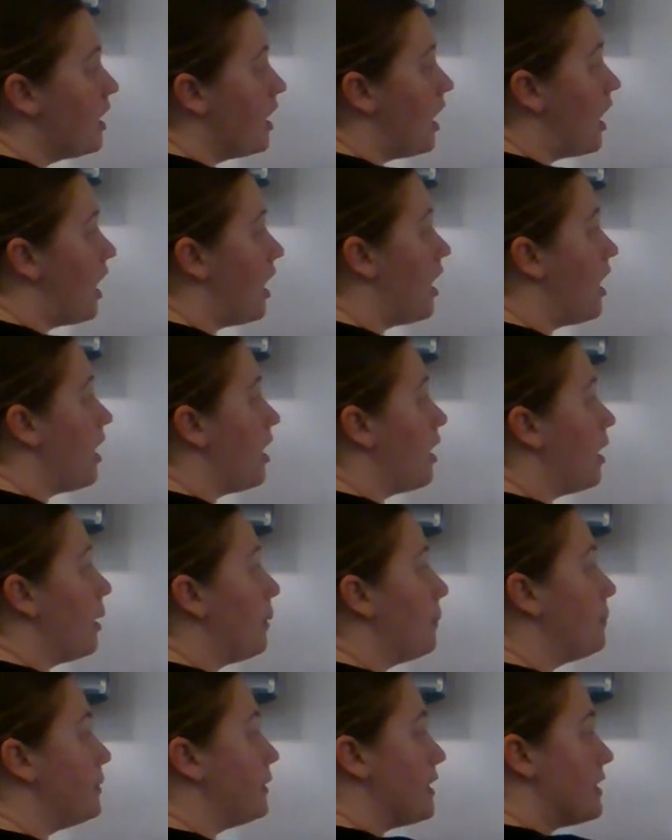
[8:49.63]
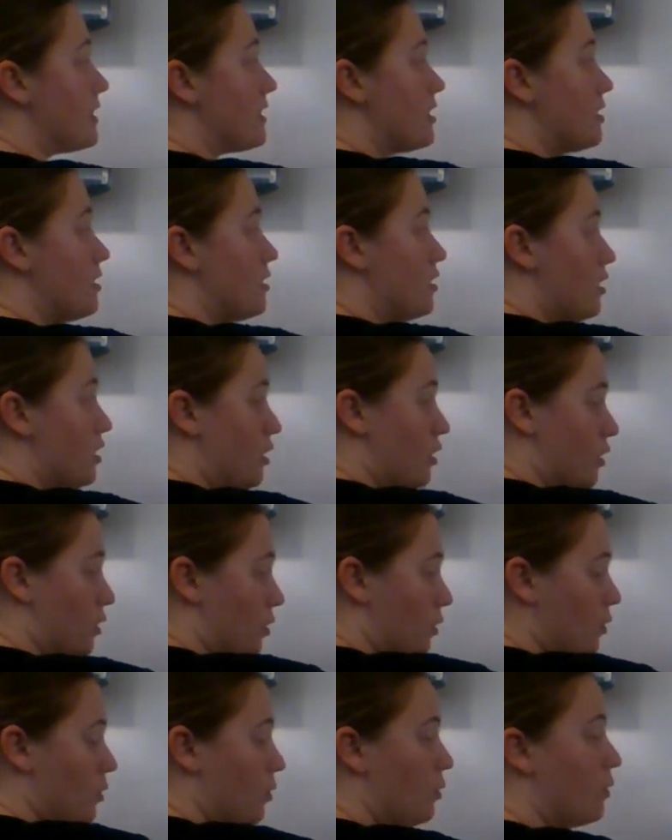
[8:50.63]
Uh, plus
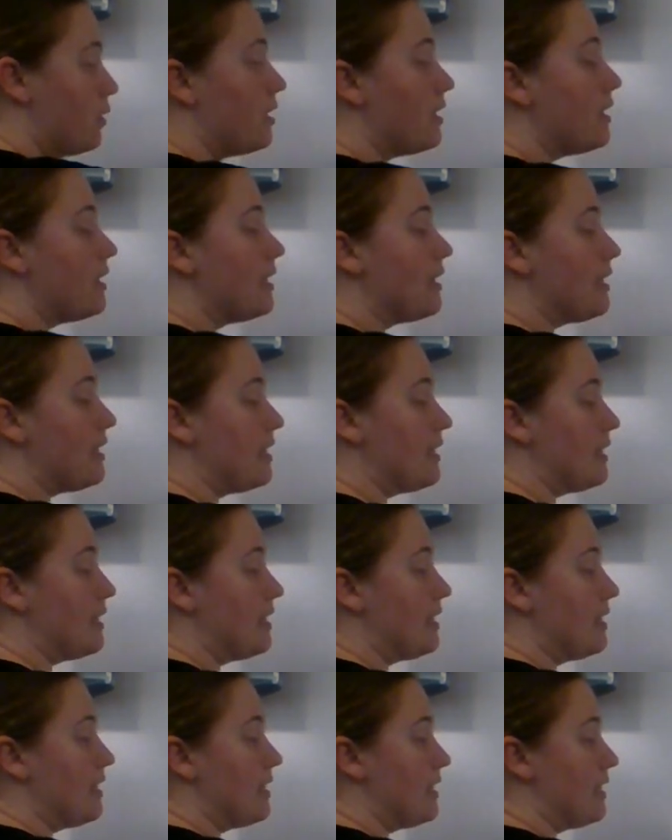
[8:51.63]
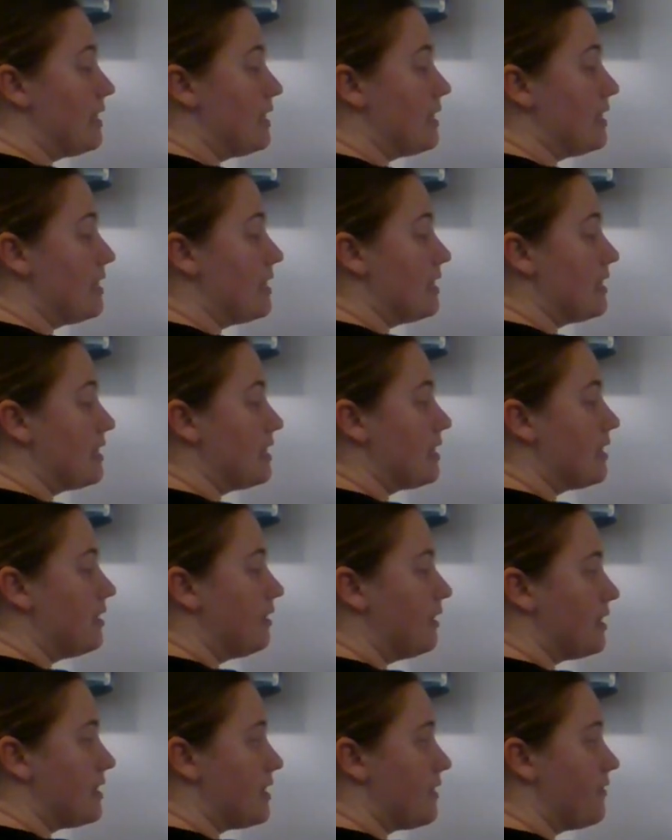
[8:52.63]
2 is,
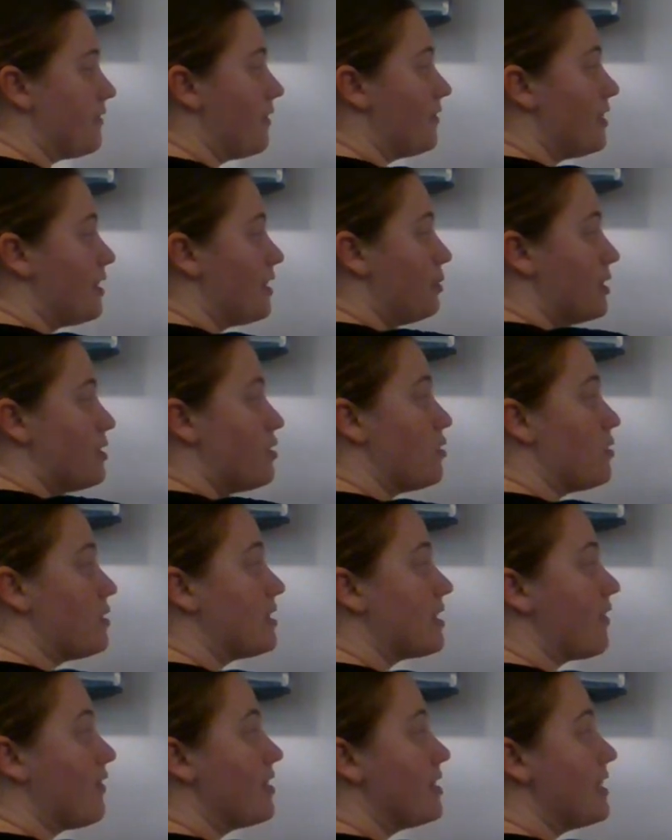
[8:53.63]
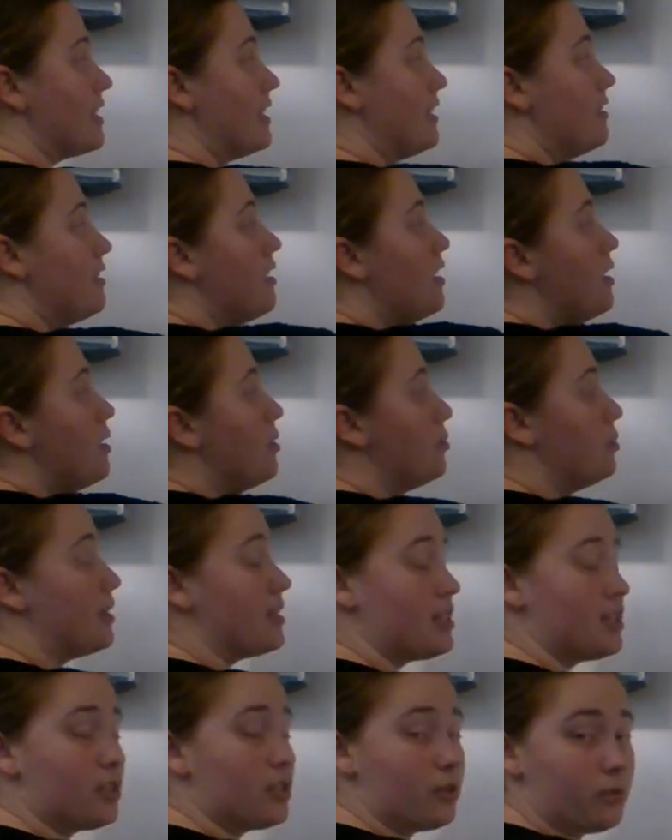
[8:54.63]
let's see, 15 plus 2 is 17,
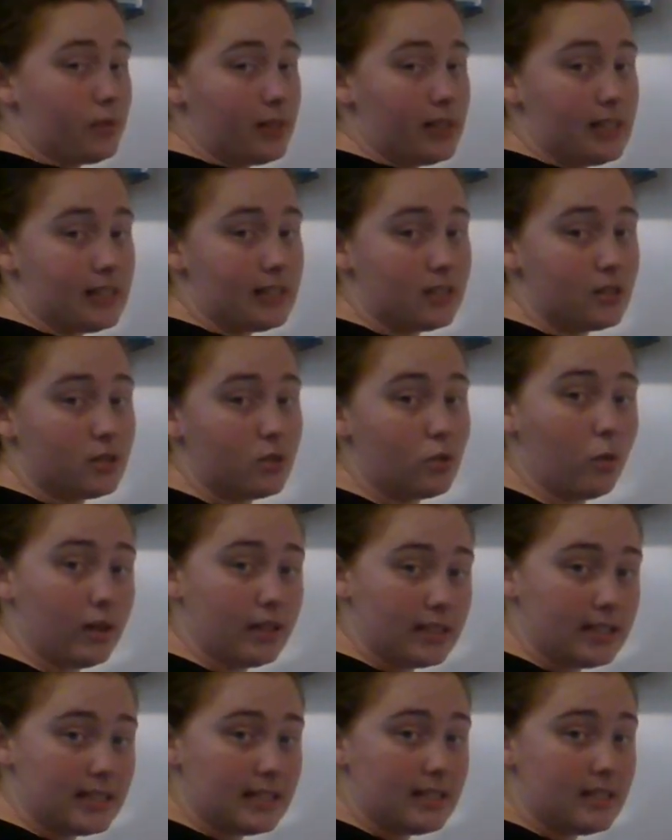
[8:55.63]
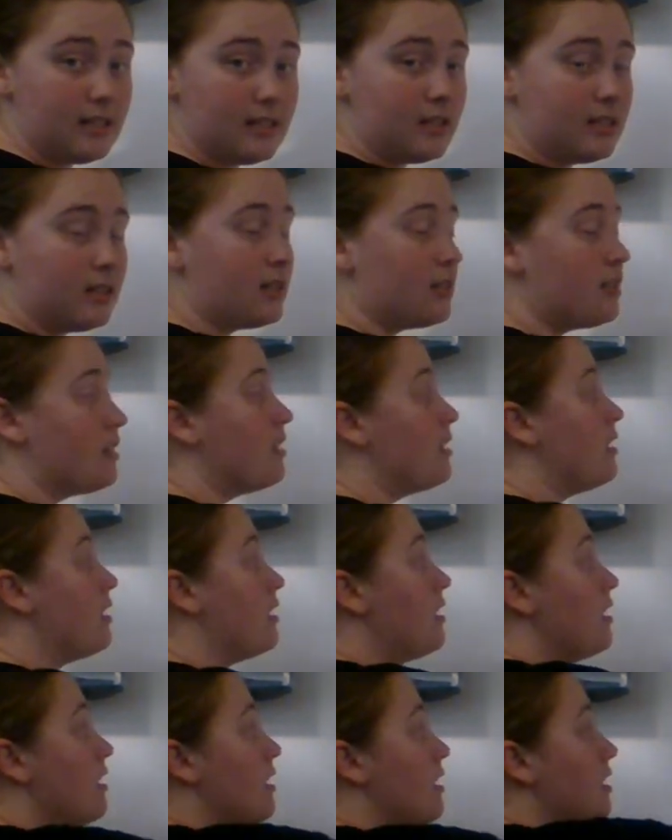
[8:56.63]
plus 3 is 20,
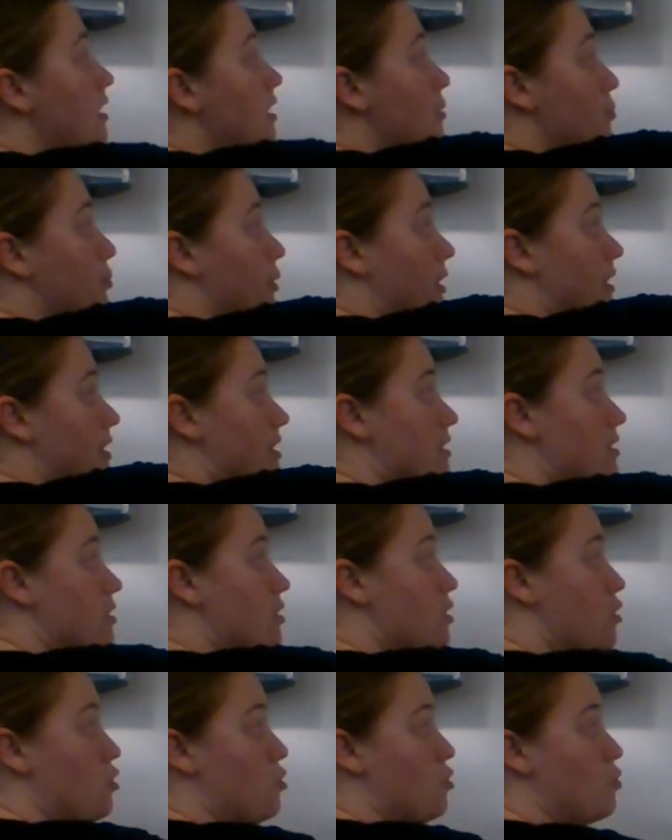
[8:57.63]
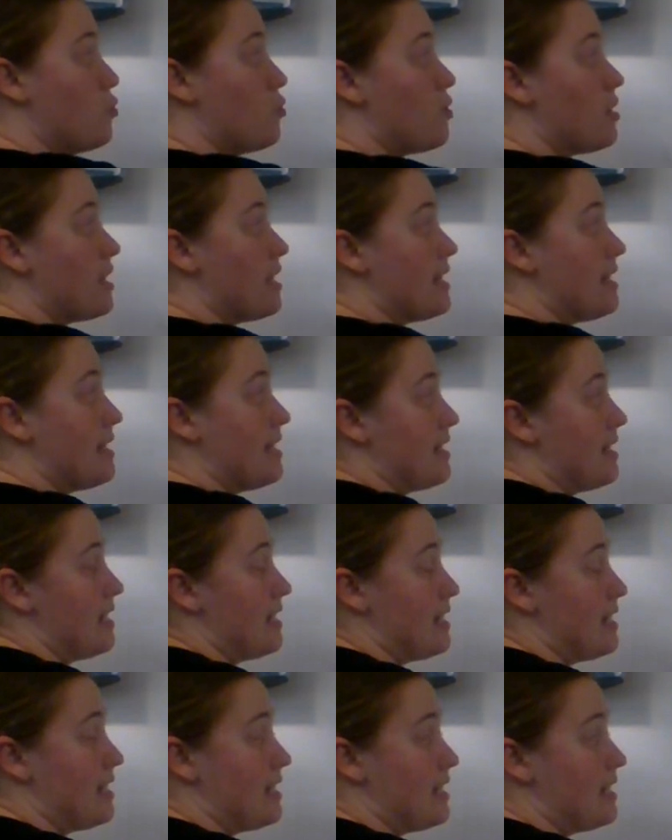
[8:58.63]
plus 2
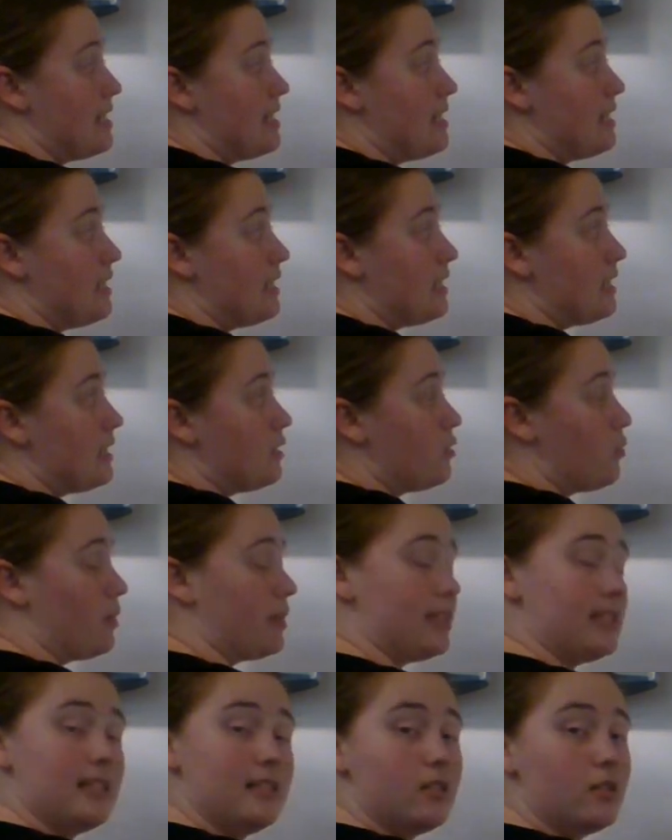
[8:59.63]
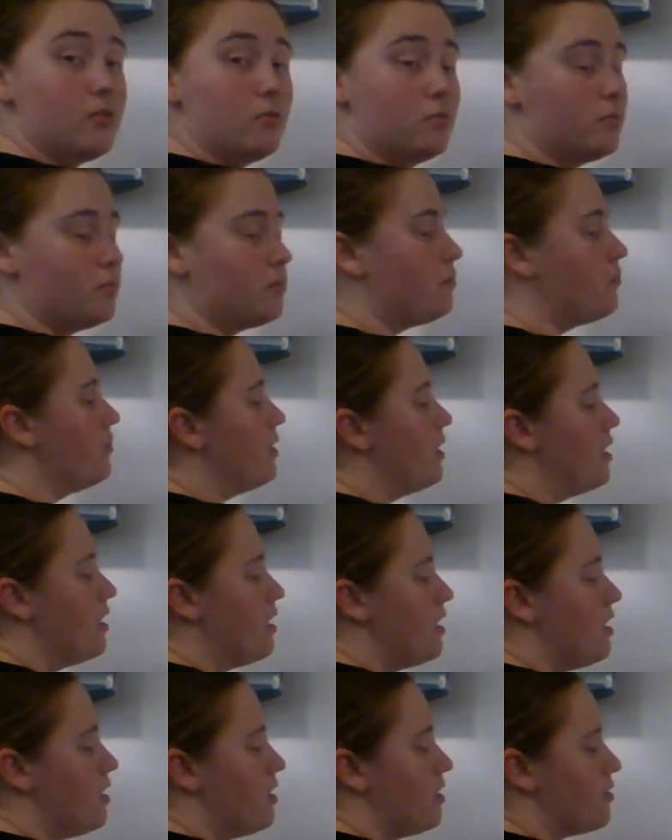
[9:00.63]
is 22.
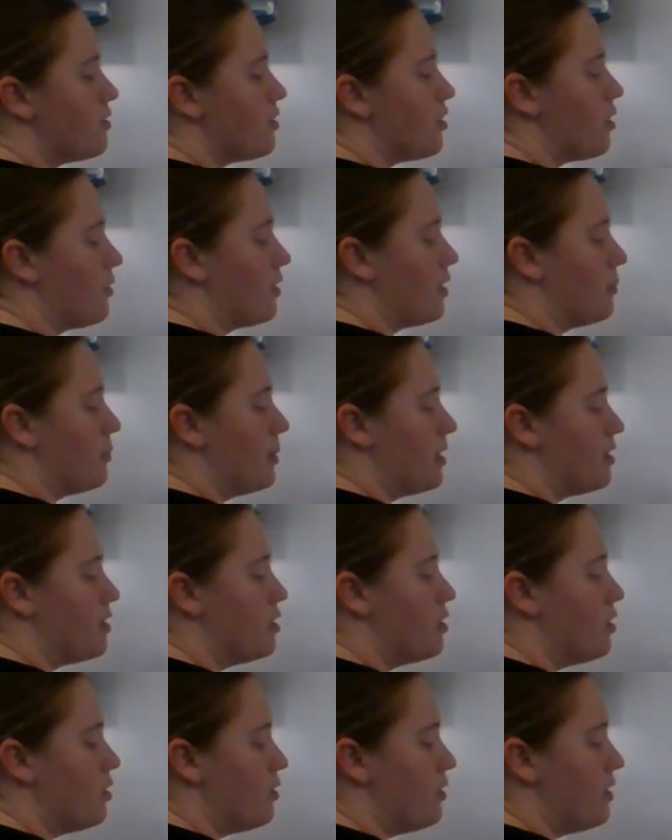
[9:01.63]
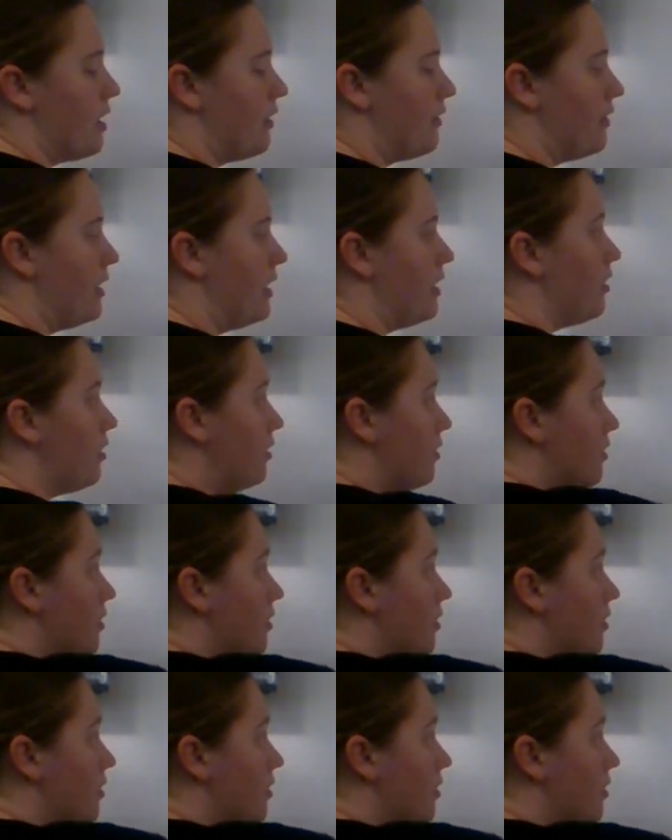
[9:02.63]
So I'm going to put a 2 down here.